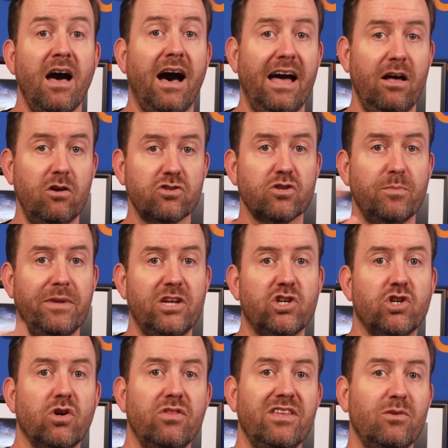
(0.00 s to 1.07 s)
I also made
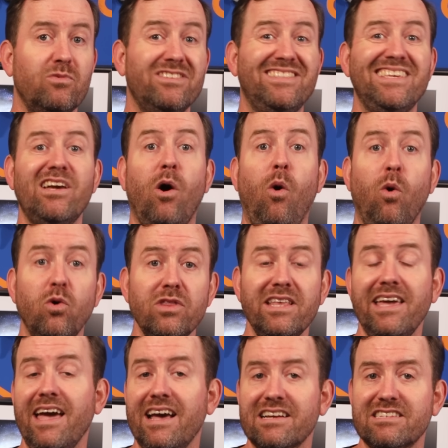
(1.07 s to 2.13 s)
sure that it was the
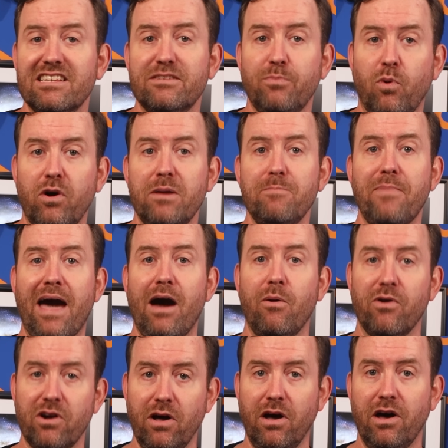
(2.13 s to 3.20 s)
only access point
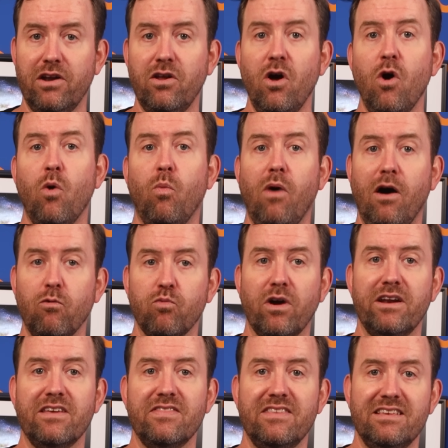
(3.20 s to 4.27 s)
powered on while
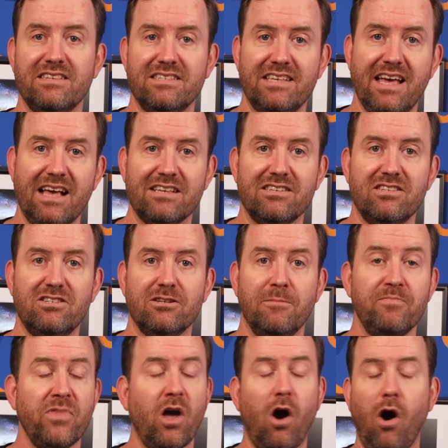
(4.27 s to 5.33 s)
running these tests.
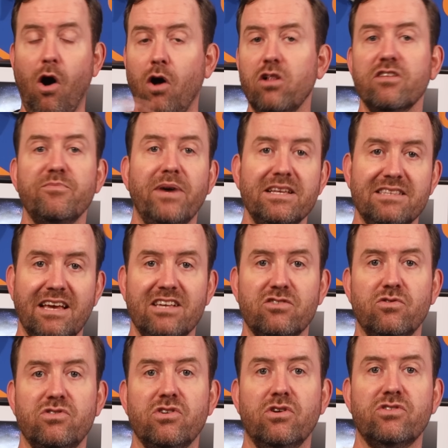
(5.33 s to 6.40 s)
All of my test
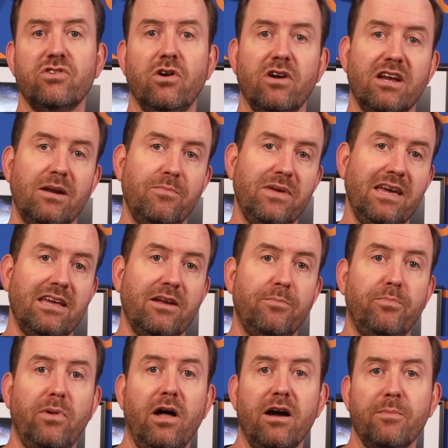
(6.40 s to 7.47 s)
results are gonna be in a
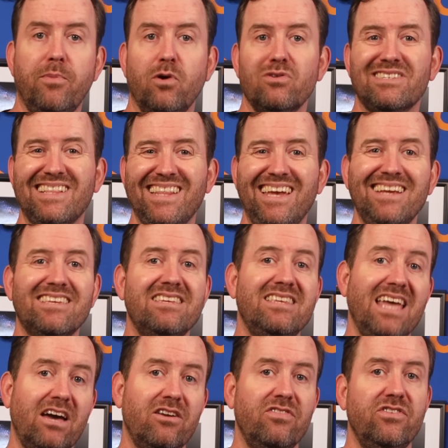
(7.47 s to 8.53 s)
blog post linked
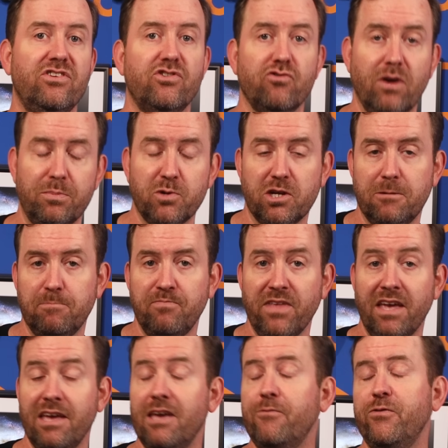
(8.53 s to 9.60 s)
down in the description
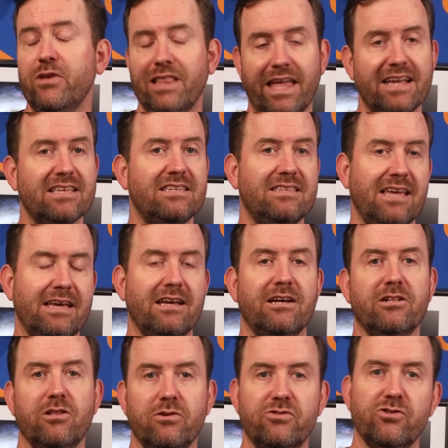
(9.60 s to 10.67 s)
if you'd like to take a
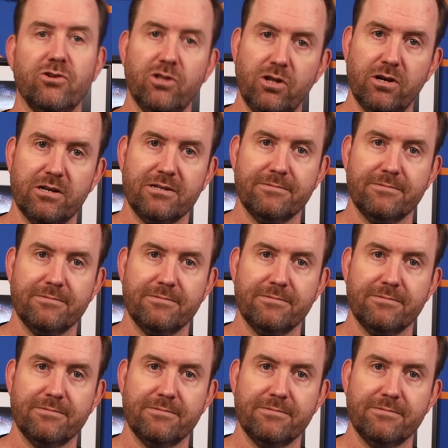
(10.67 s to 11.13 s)
closer look.